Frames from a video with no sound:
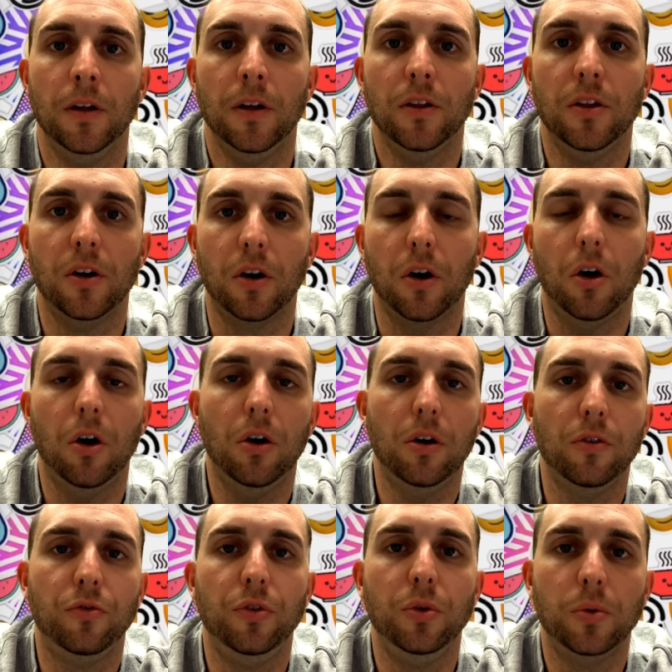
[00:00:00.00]
There are
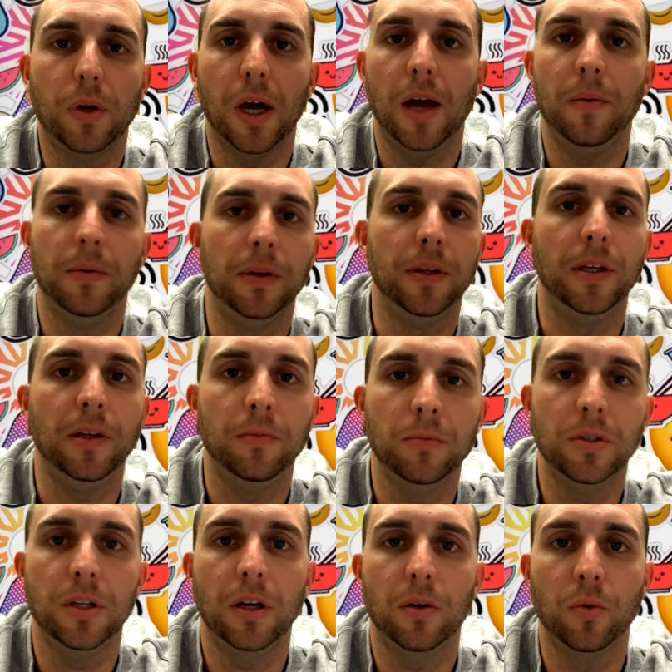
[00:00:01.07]
a few common
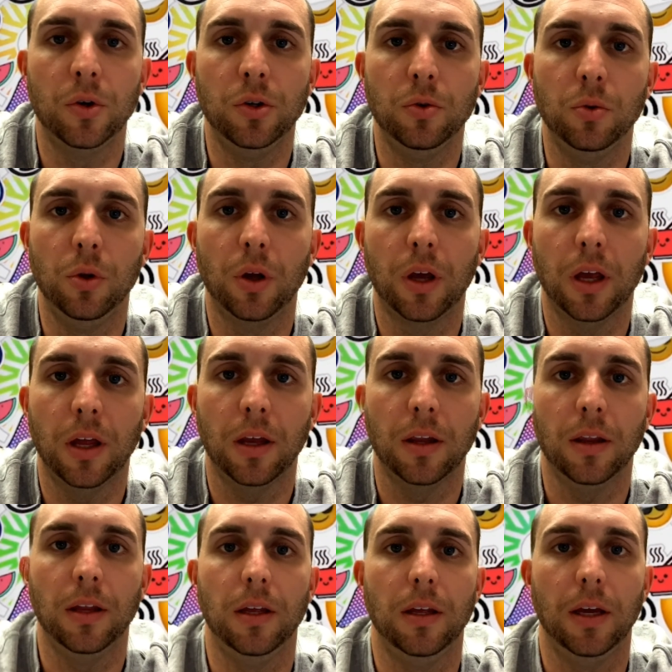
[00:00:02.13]
themes there when you look
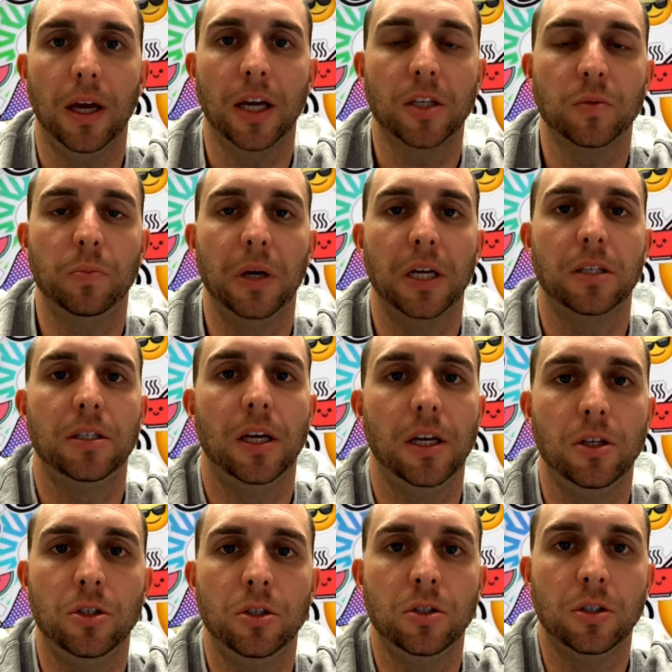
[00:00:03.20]
at the
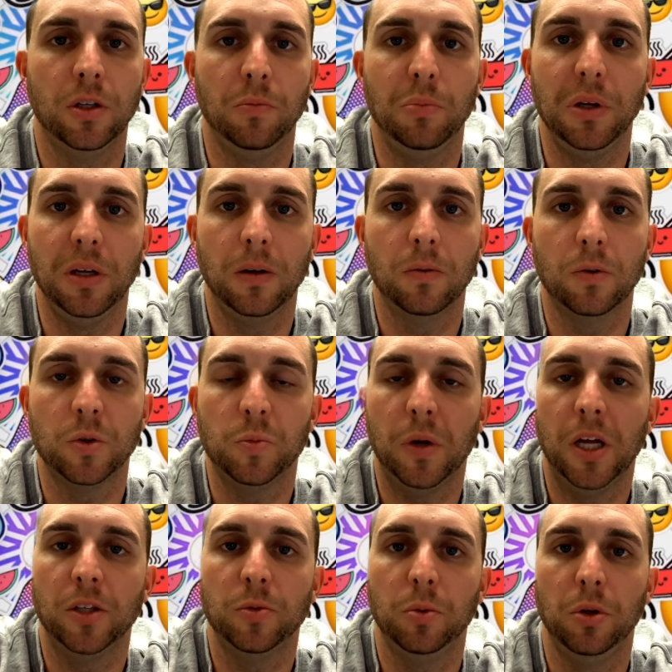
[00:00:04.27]
expectations and being
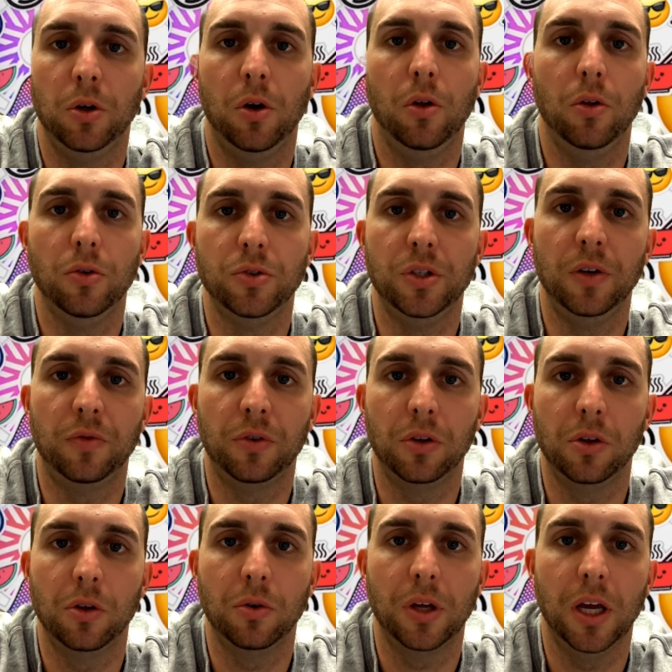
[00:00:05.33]
responsible in all those
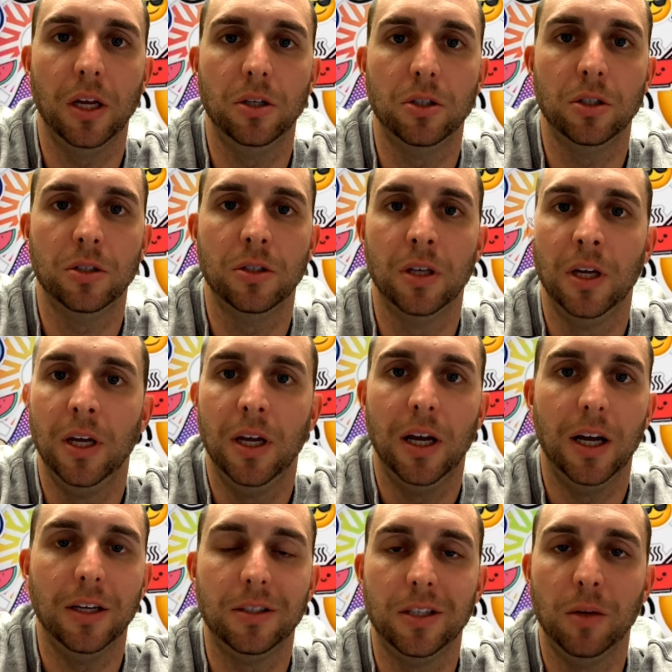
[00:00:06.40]
different locations.
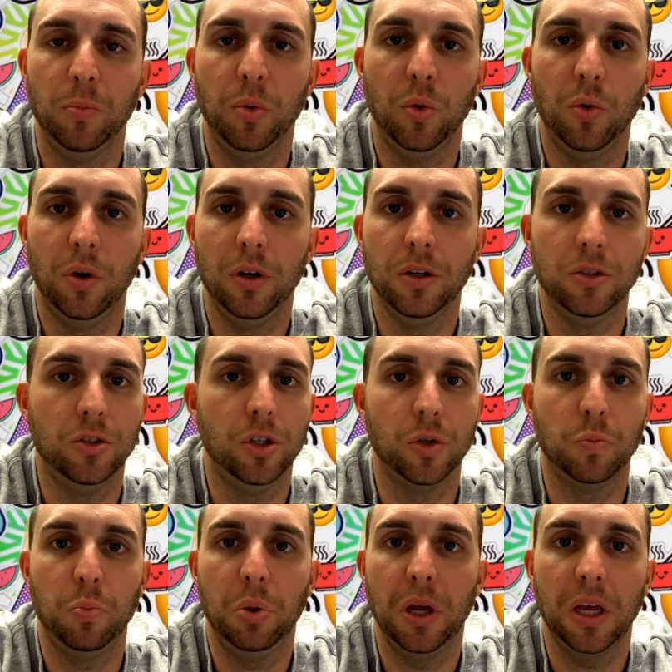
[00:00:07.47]
A simple one is
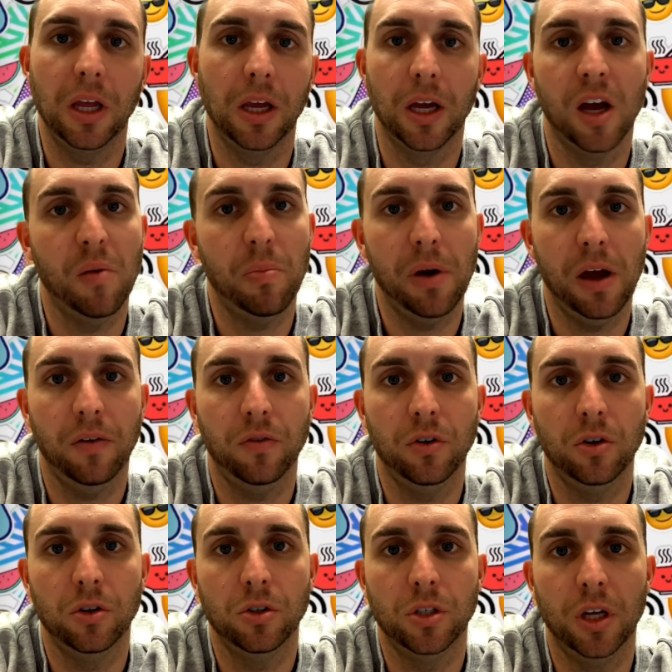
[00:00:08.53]
just picking up after
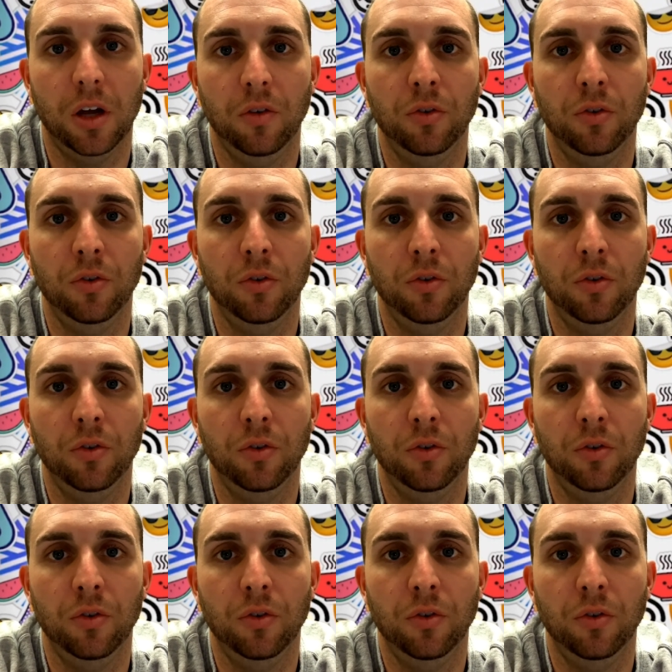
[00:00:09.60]
yourself,